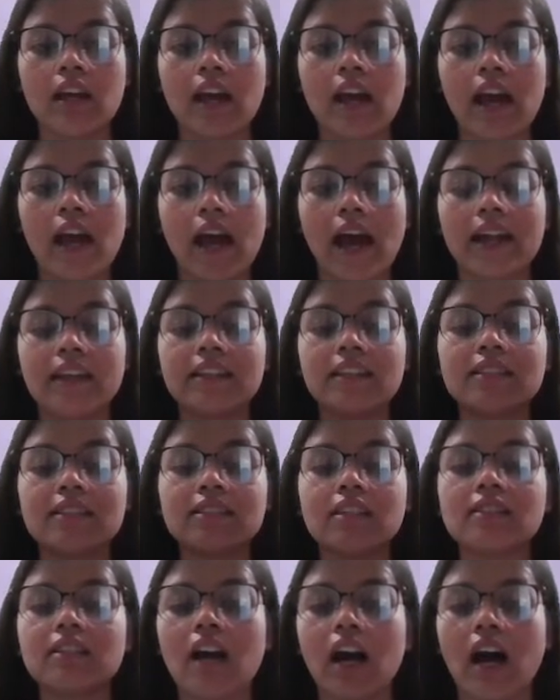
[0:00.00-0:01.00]
and this
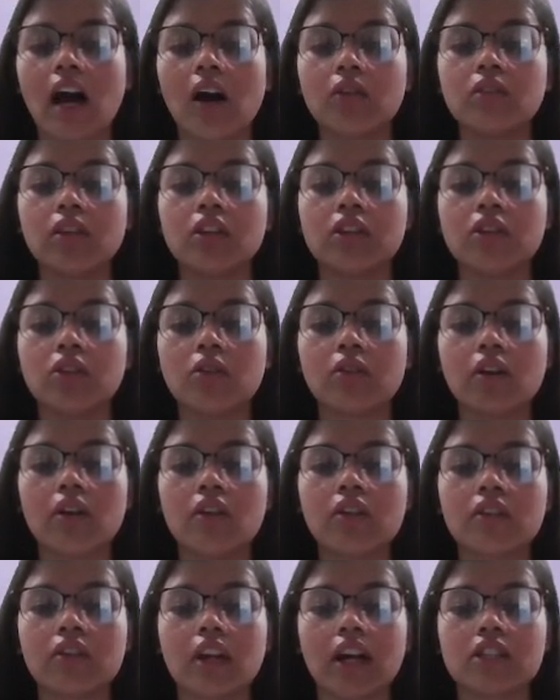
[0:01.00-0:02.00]
is how the
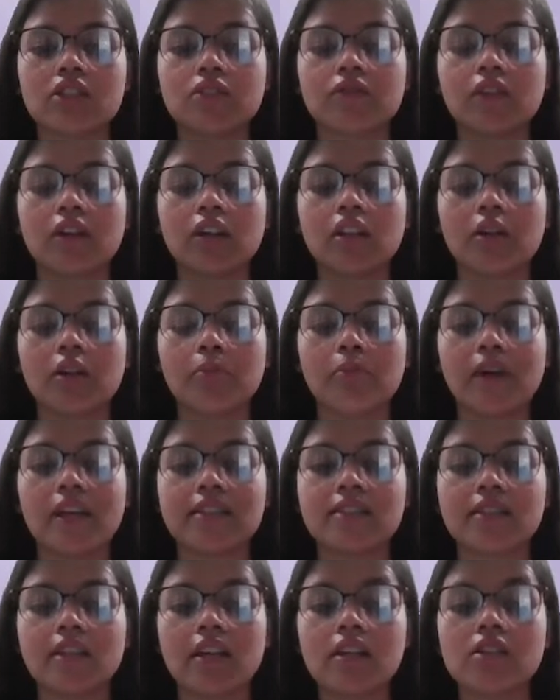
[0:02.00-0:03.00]
neuron transfer the
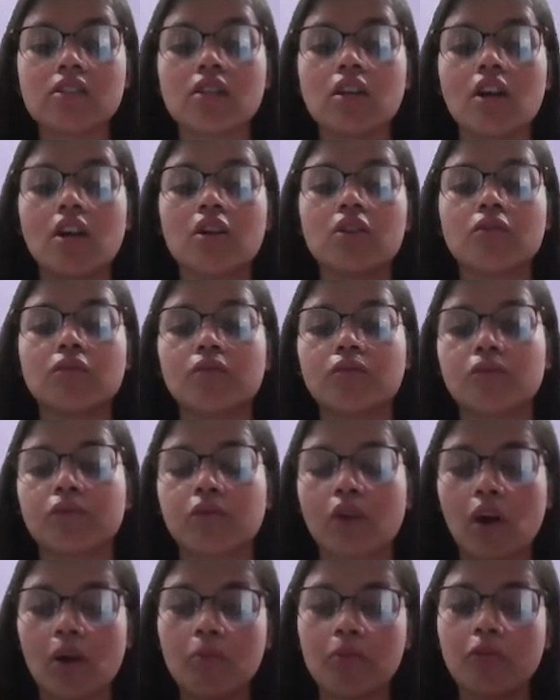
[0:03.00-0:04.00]
message
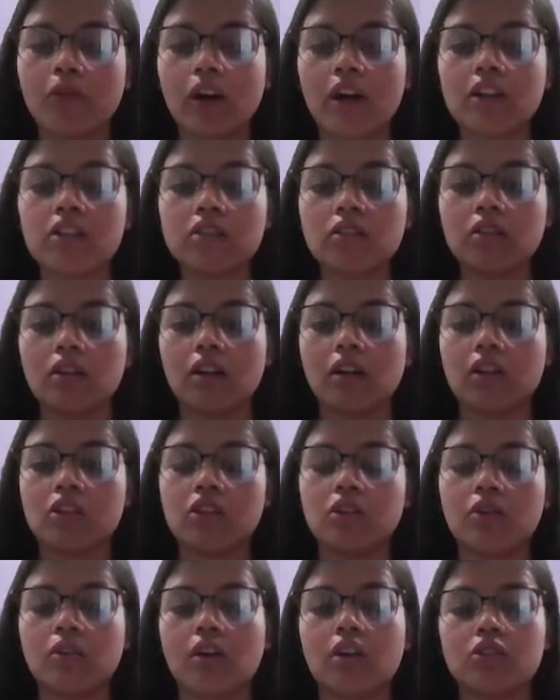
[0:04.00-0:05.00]
from one
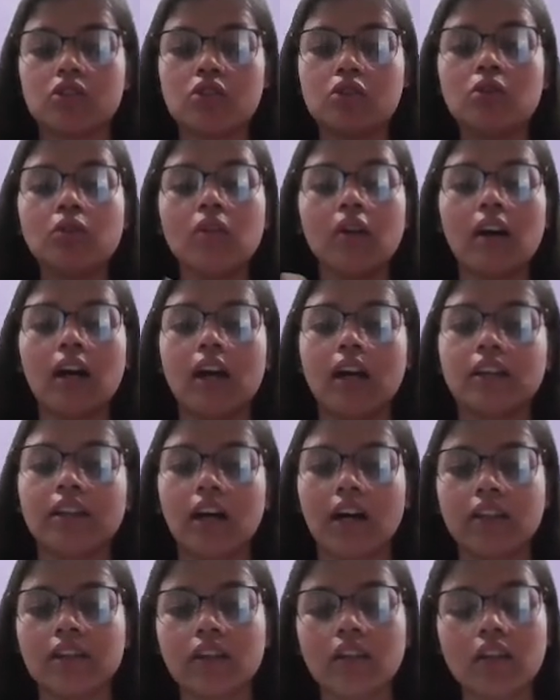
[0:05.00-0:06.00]
neuron to
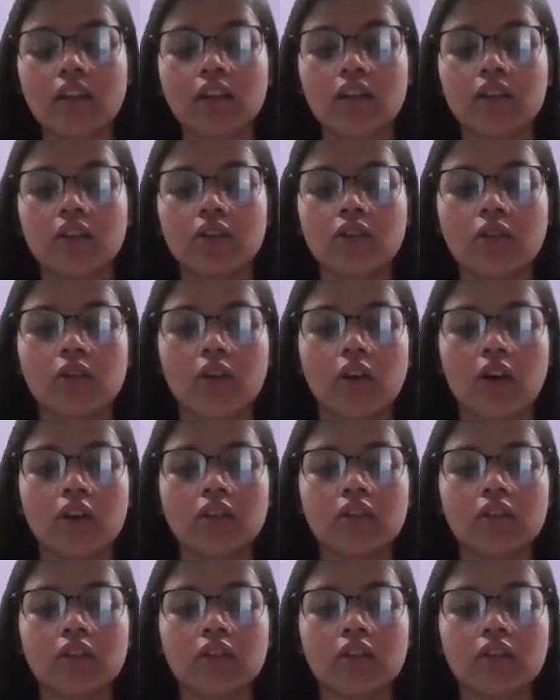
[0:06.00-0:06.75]
another neuron.